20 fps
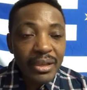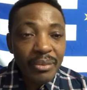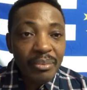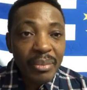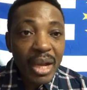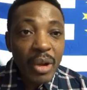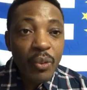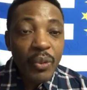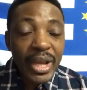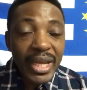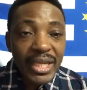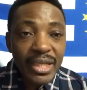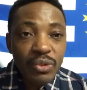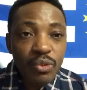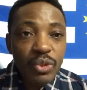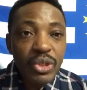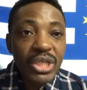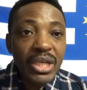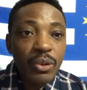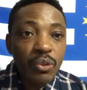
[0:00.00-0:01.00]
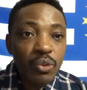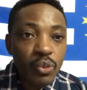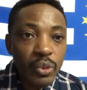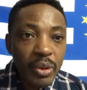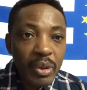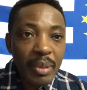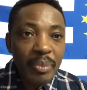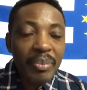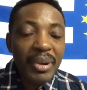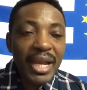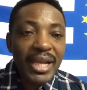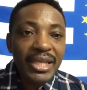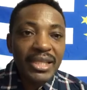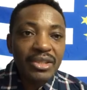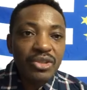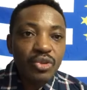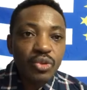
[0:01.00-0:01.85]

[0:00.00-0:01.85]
my wedding, which we were planning